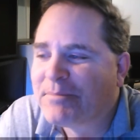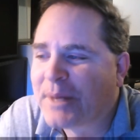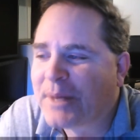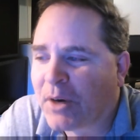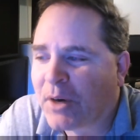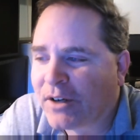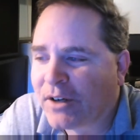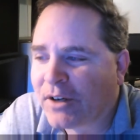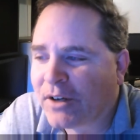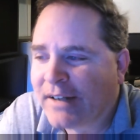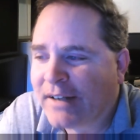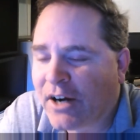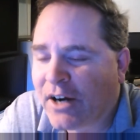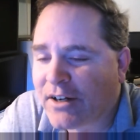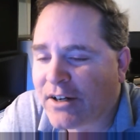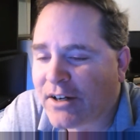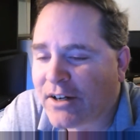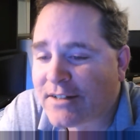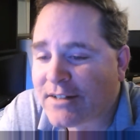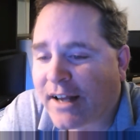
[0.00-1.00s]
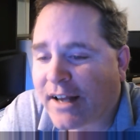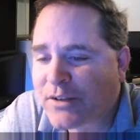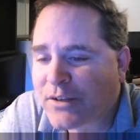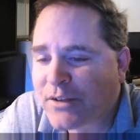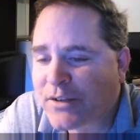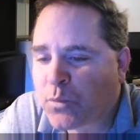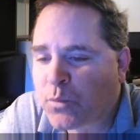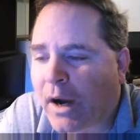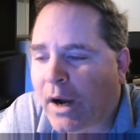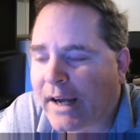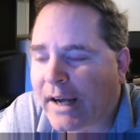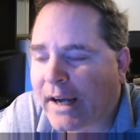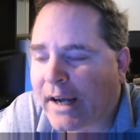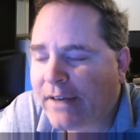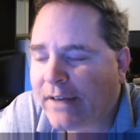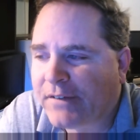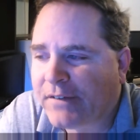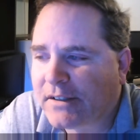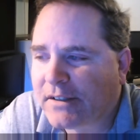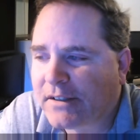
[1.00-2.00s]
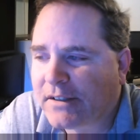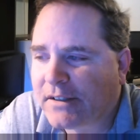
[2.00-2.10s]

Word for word: By Martin Harris, not his wife